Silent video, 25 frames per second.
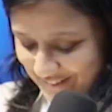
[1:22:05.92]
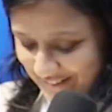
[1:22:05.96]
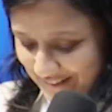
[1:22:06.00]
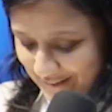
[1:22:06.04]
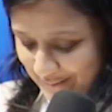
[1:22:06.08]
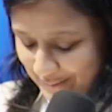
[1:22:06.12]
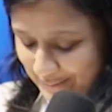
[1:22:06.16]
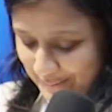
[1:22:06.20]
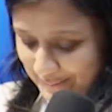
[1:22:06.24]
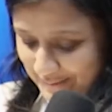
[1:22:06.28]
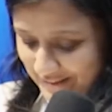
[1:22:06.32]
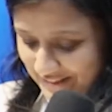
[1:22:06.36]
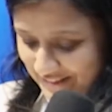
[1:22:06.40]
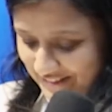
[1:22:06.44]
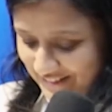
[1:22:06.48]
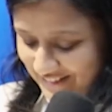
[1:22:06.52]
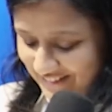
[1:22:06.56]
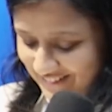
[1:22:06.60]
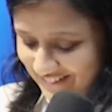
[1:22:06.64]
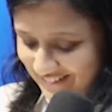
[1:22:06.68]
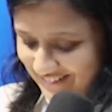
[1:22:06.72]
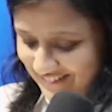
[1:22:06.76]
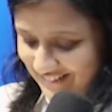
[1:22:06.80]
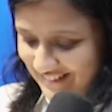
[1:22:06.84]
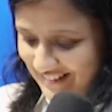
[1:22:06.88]
that would be.
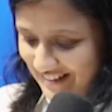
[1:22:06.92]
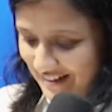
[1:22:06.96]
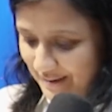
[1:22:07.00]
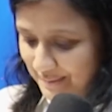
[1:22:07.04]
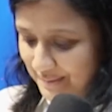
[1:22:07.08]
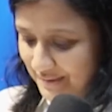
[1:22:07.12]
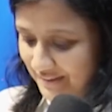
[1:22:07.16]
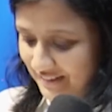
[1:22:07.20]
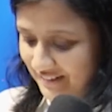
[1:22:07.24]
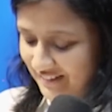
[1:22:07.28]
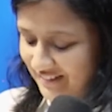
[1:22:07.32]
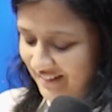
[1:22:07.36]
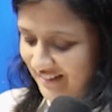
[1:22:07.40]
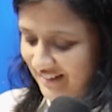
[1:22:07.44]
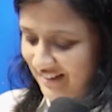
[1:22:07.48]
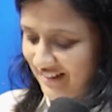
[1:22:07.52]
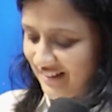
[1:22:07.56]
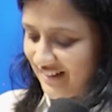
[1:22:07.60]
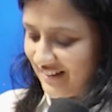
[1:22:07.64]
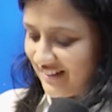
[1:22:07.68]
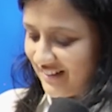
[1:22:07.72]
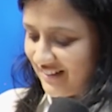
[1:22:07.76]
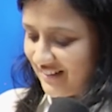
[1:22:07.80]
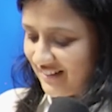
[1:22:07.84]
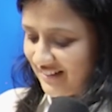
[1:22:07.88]
I mean,
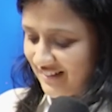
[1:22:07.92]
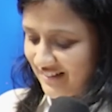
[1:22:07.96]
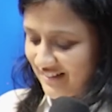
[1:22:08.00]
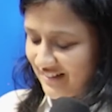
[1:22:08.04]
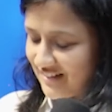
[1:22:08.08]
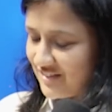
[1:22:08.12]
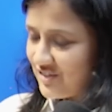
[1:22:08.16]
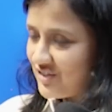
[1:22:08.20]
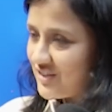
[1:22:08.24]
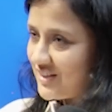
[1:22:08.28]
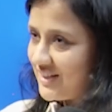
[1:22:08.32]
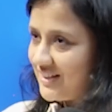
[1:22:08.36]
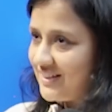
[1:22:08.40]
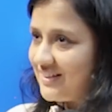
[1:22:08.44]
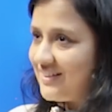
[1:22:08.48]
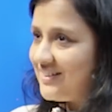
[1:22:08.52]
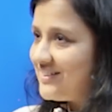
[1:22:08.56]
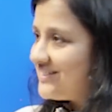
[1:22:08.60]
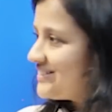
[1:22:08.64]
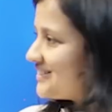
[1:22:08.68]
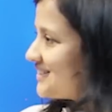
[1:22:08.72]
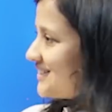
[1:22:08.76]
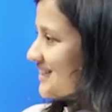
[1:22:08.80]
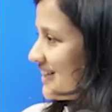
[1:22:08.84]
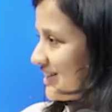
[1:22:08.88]
India and China
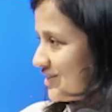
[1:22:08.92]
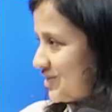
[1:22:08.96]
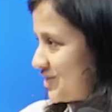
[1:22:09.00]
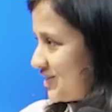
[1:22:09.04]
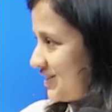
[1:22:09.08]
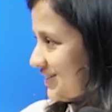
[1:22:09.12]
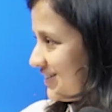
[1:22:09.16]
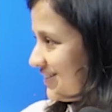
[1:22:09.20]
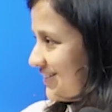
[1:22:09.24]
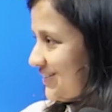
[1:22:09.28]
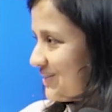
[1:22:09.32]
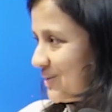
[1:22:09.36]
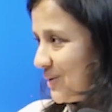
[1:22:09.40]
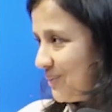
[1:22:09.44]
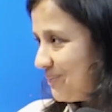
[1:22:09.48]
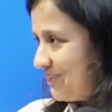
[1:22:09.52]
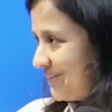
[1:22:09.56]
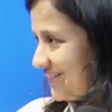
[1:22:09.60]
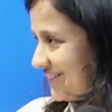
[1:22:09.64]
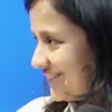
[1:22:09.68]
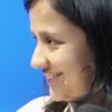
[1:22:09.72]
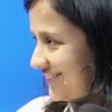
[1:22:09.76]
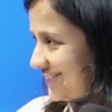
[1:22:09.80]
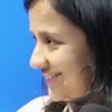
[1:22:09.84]
is a touchy topic.